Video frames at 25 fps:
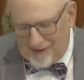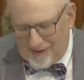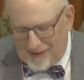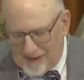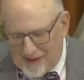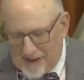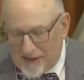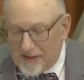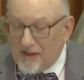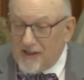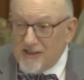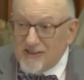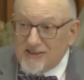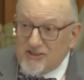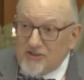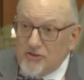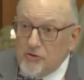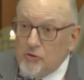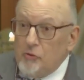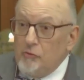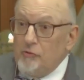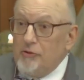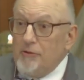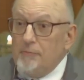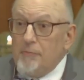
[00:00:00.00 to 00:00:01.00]
And I
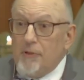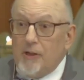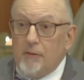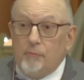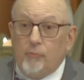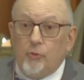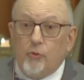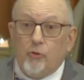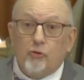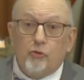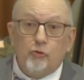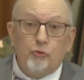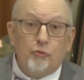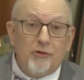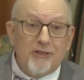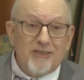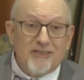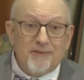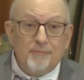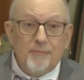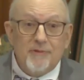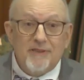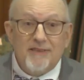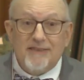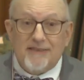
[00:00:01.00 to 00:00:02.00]
still remember
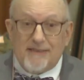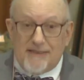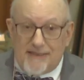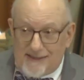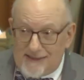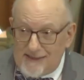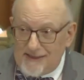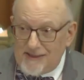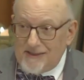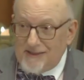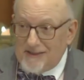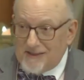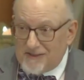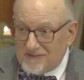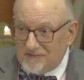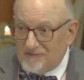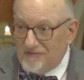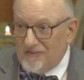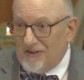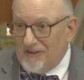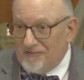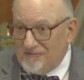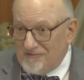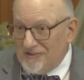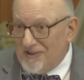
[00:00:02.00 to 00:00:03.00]
Christmas Eve
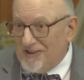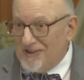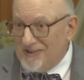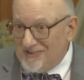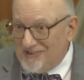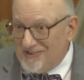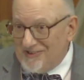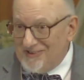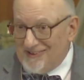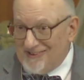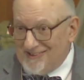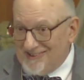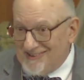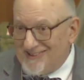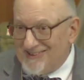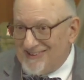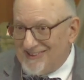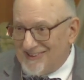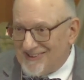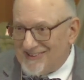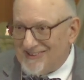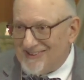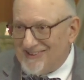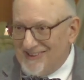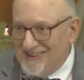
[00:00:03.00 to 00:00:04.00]
of
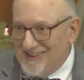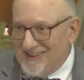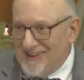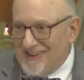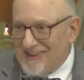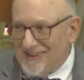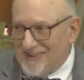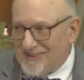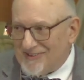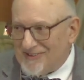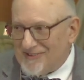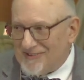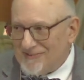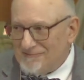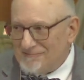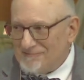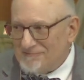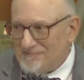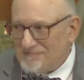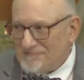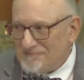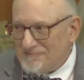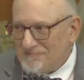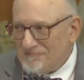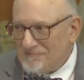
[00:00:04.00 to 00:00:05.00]
1968
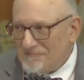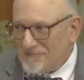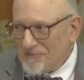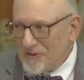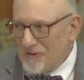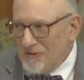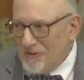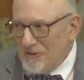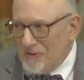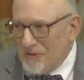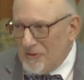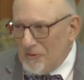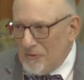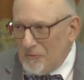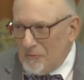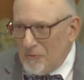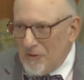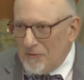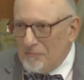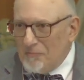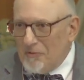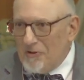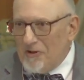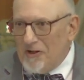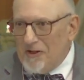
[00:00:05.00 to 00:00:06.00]

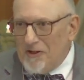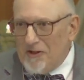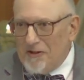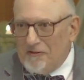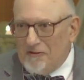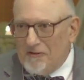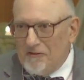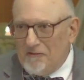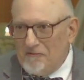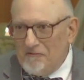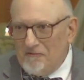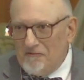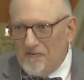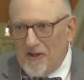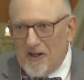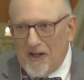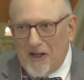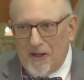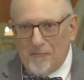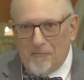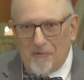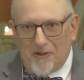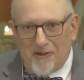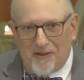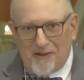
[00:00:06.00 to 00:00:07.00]
when my
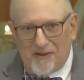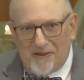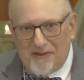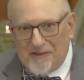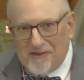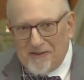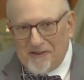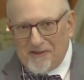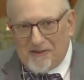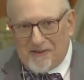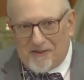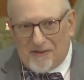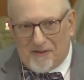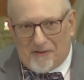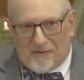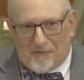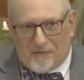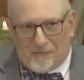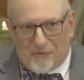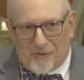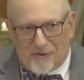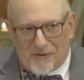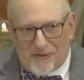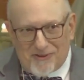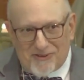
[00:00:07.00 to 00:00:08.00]
family
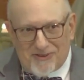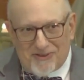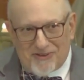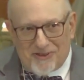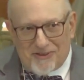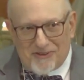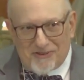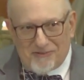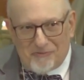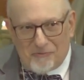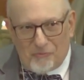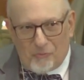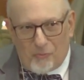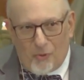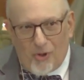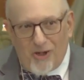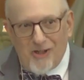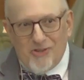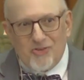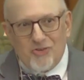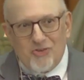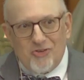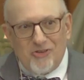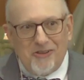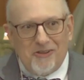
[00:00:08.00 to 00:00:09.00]
was
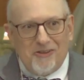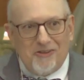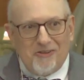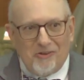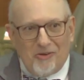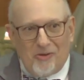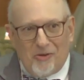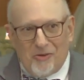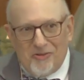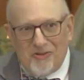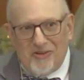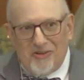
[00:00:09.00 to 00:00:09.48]
watching on